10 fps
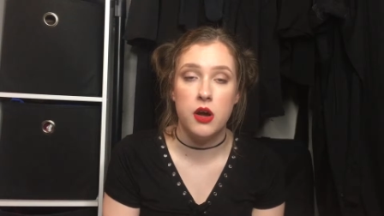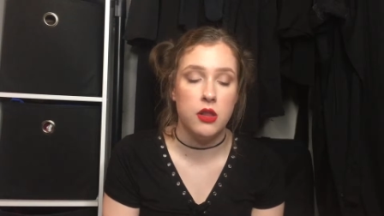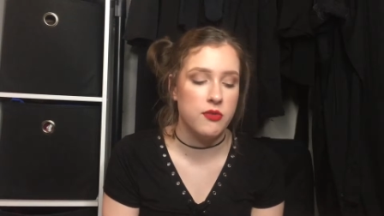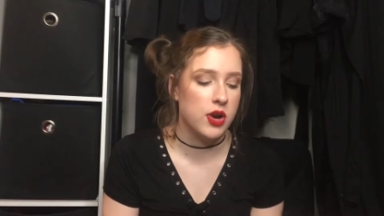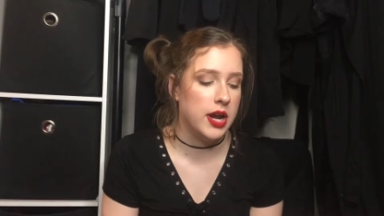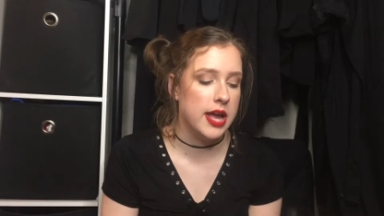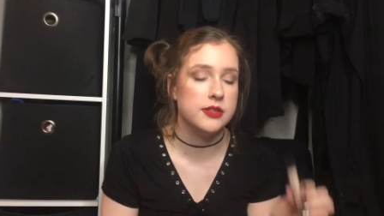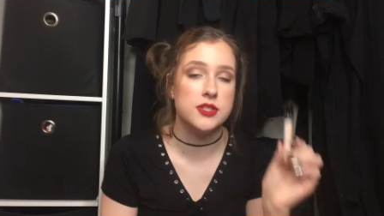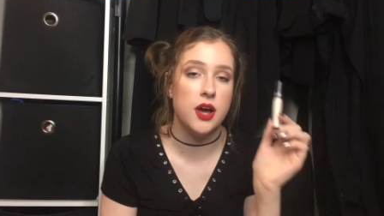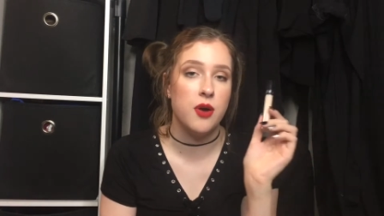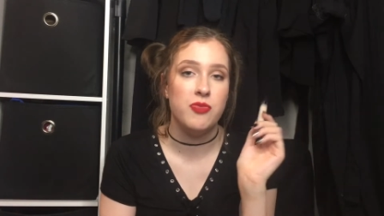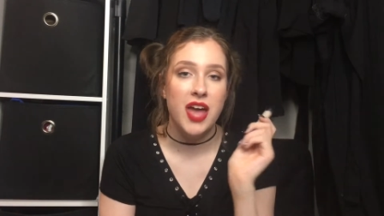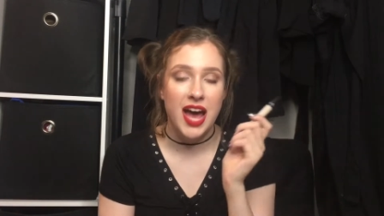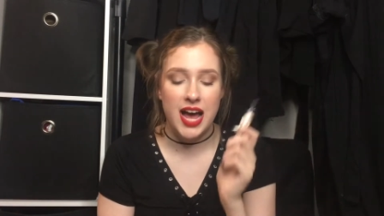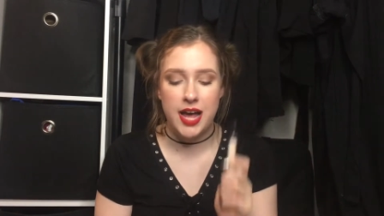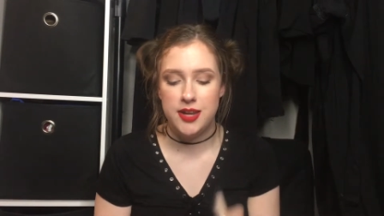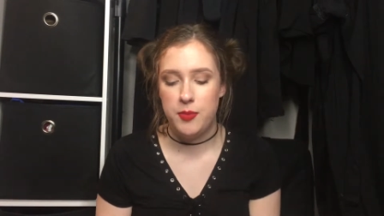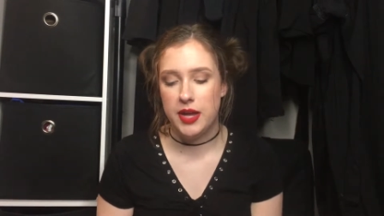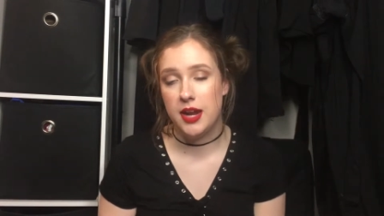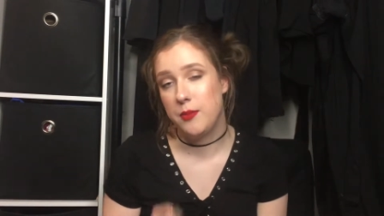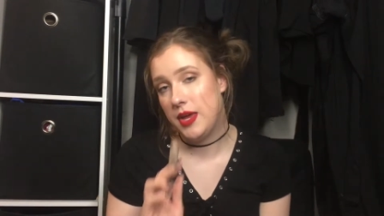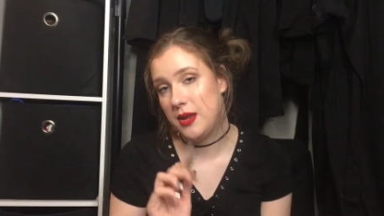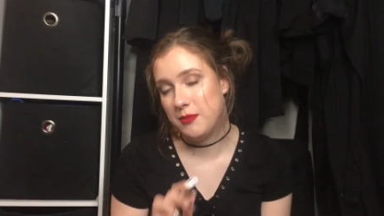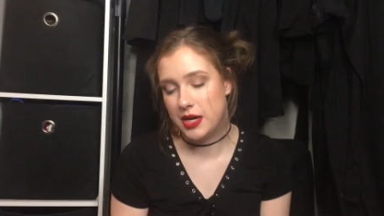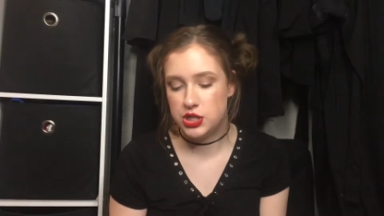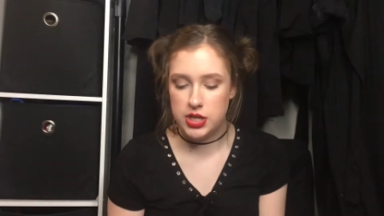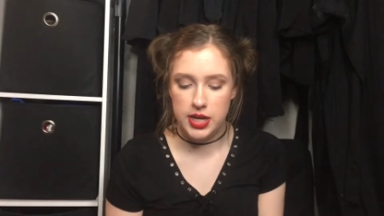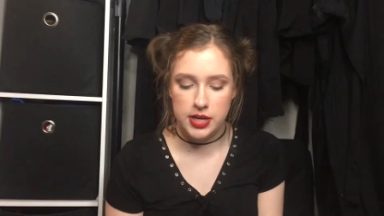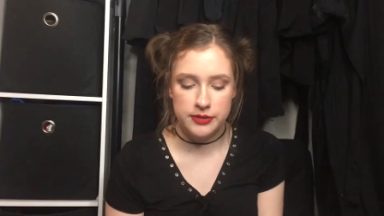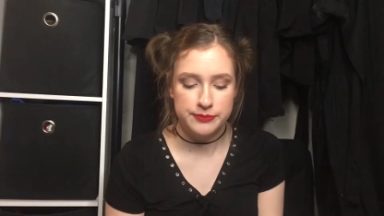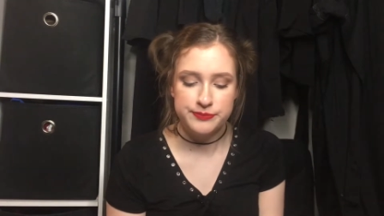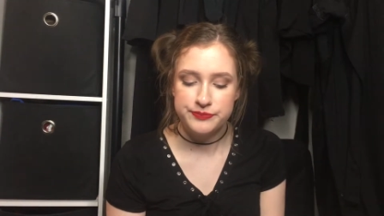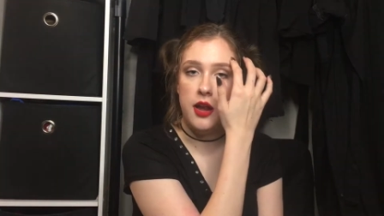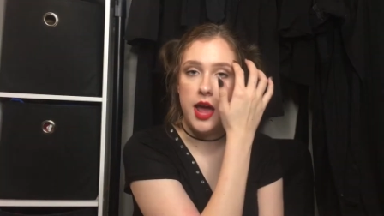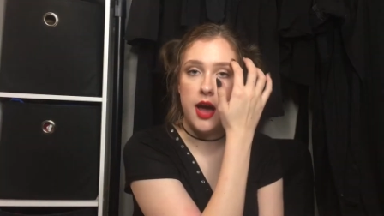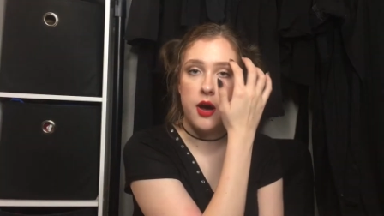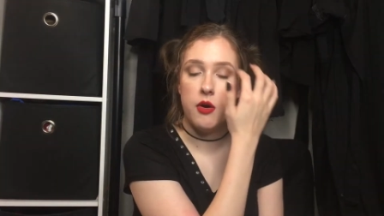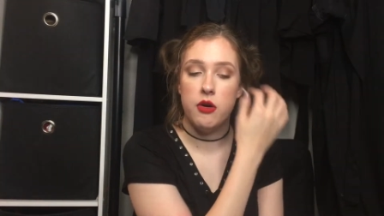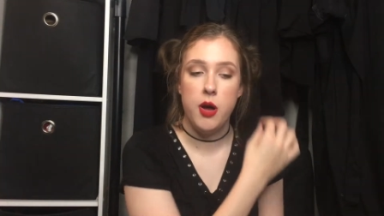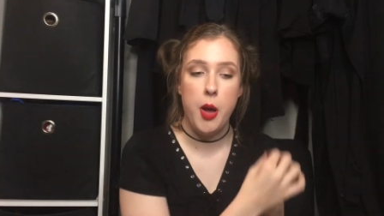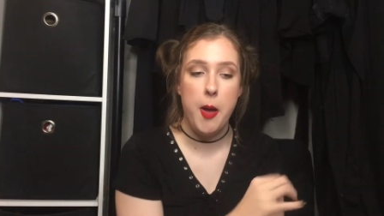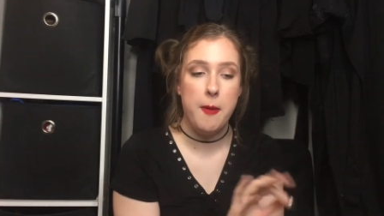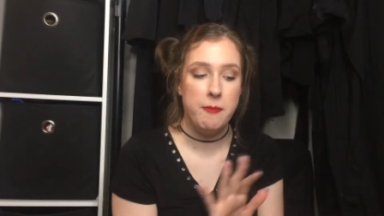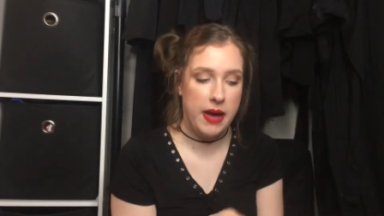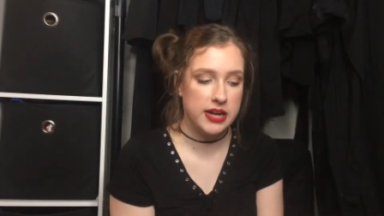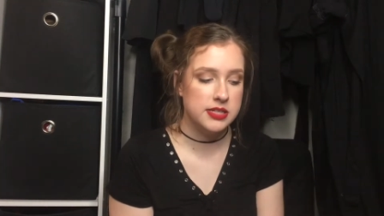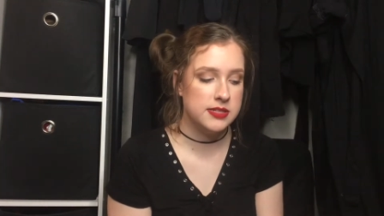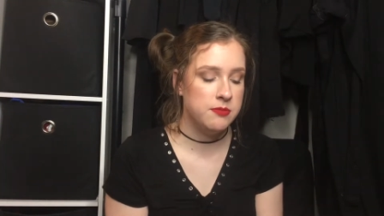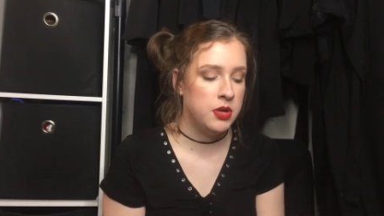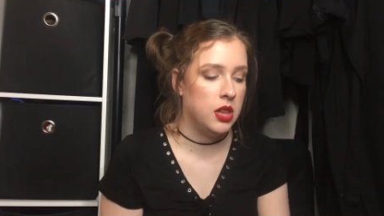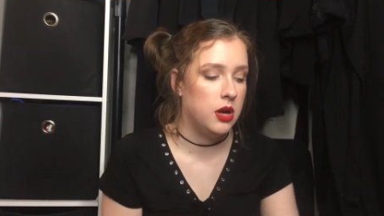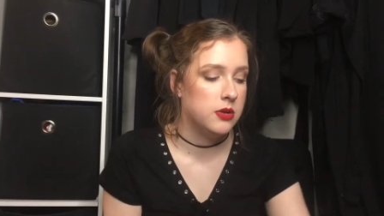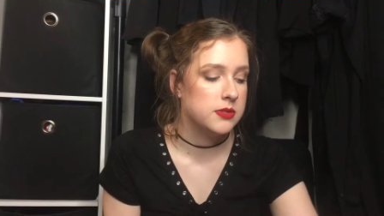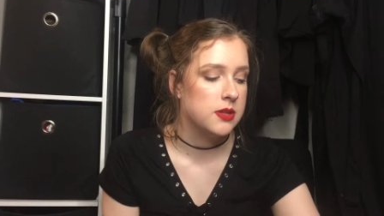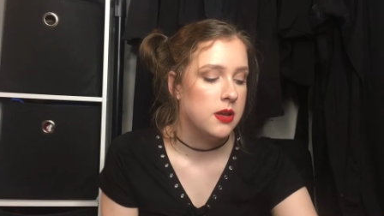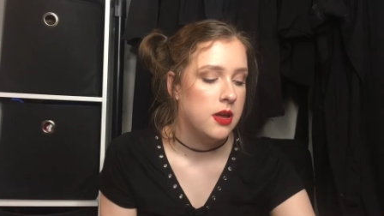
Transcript: all over again. So I had to pick it up in my shade. Now back to some clothes.